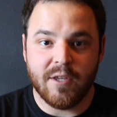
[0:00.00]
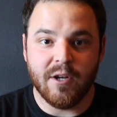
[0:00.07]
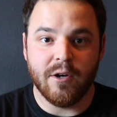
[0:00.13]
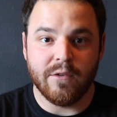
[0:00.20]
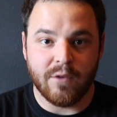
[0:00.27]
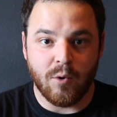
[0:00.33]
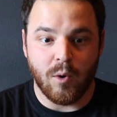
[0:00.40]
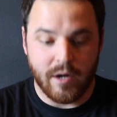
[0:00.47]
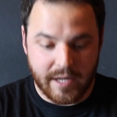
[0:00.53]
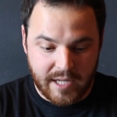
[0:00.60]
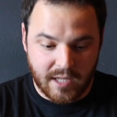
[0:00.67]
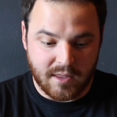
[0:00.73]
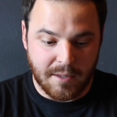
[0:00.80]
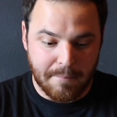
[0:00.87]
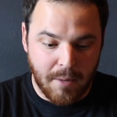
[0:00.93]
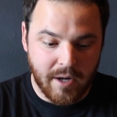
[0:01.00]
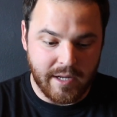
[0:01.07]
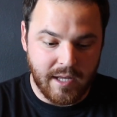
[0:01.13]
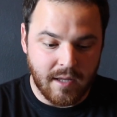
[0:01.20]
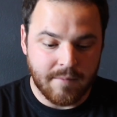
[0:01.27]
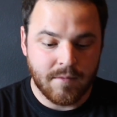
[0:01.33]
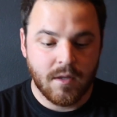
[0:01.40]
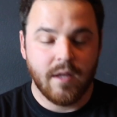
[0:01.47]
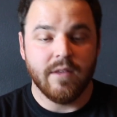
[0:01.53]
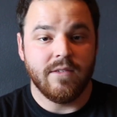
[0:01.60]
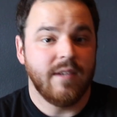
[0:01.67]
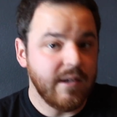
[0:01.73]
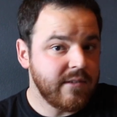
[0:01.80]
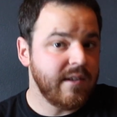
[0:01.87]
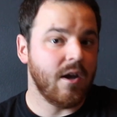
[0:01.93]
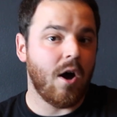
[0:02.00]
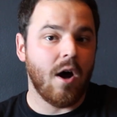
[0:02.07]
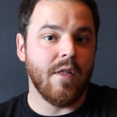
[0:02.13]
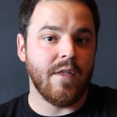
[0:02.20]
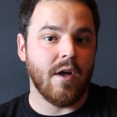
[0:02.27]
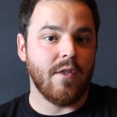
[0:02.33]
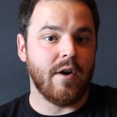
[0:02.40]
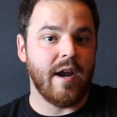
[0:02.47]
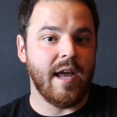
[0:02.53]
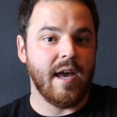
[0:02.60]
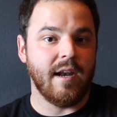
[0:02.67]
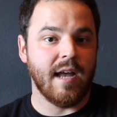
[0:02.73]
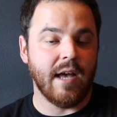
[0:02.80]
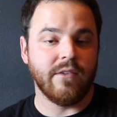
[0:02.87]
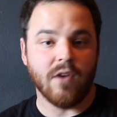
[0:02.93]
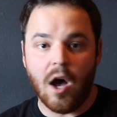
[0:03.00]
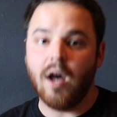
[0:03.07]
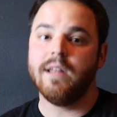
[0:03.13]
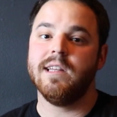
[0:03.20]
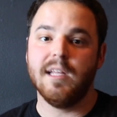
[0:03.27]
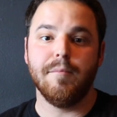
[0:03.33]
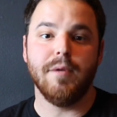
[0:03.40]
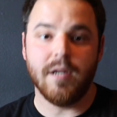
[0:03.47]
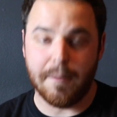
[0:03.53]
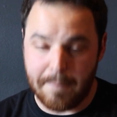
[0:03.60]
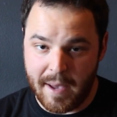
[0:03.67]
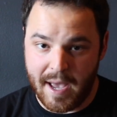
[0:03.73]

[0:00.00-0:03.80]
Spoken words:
years in order to get the money. Disney, on the other hand, has unlimited